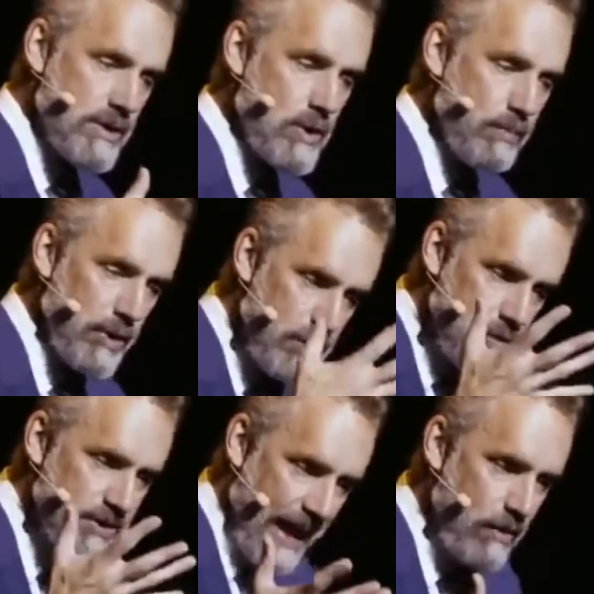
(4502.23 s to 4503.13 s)
is you
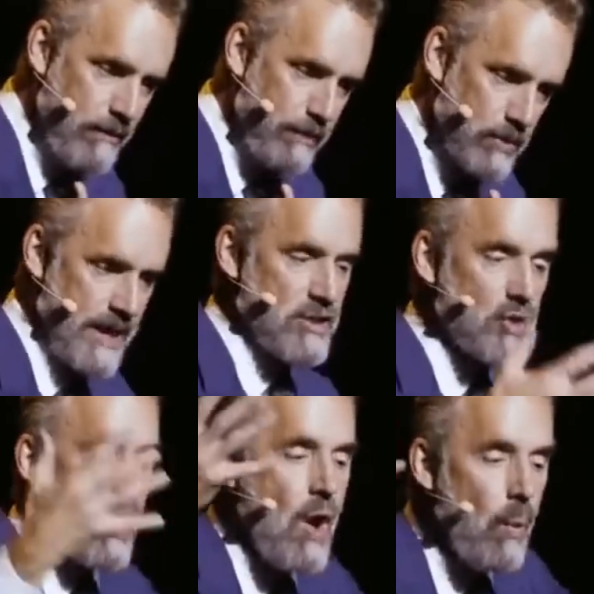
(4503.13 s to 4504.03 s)
produce out of
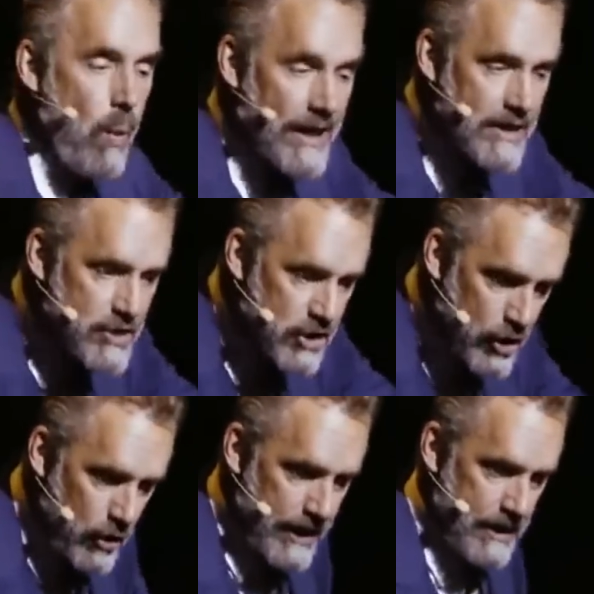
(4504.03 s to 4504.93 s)
potential what is
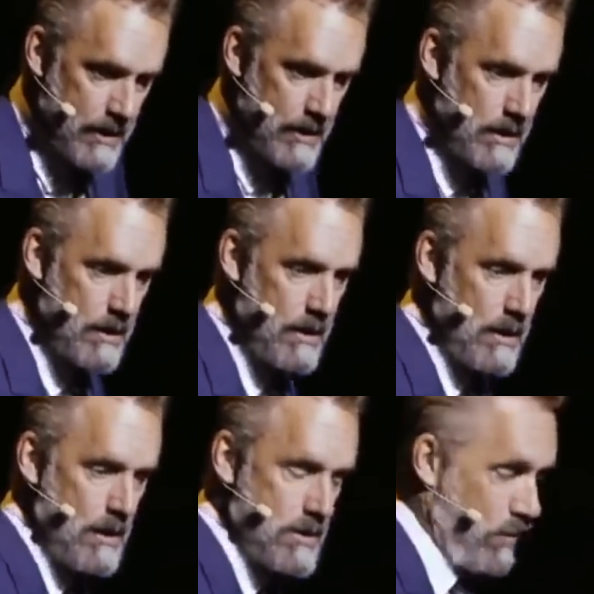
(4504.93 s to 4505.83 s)
good.
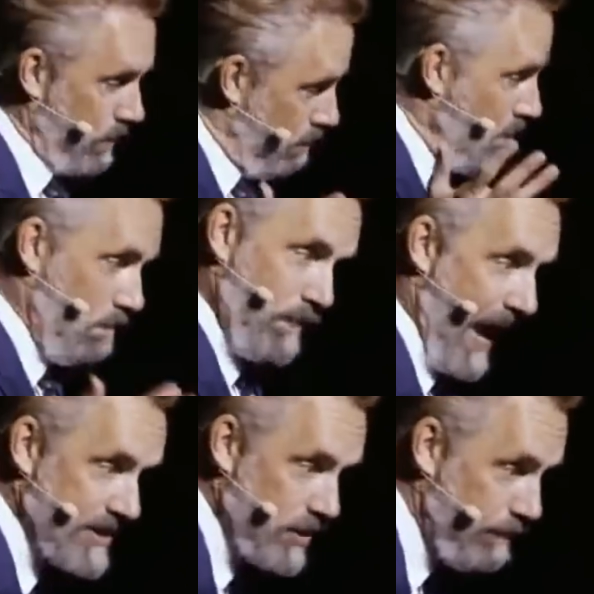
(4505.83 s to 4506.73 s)
So
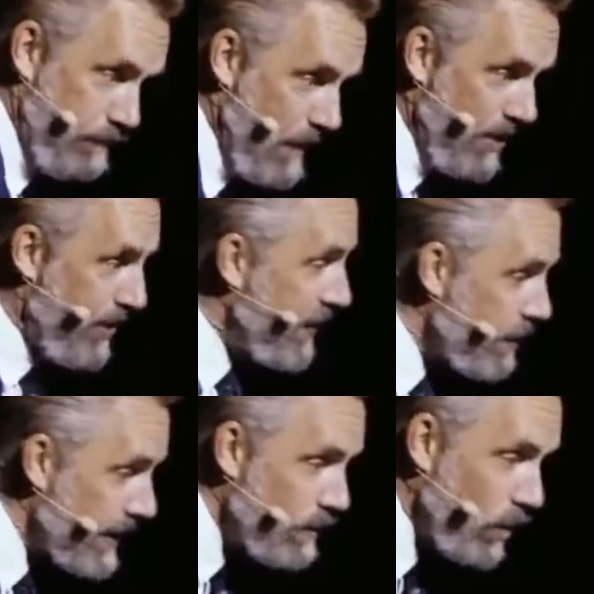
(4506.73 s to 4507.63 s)
that's a
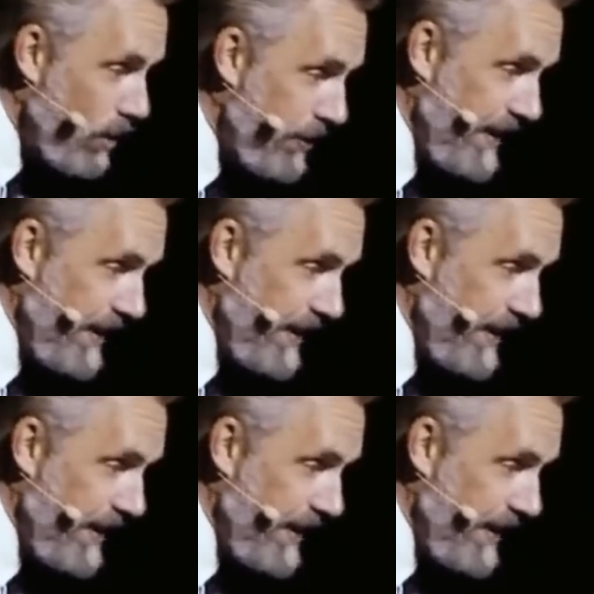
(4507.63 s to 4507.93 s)
theory worth